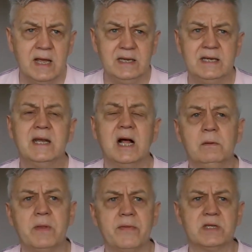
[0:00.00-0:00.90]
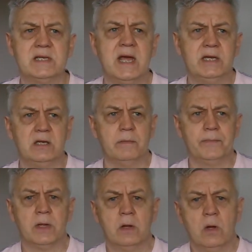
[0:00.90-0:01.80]
It did help that the stadium
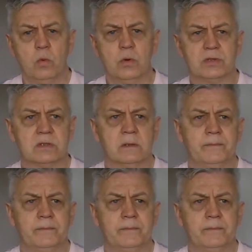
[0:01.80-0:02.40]
was...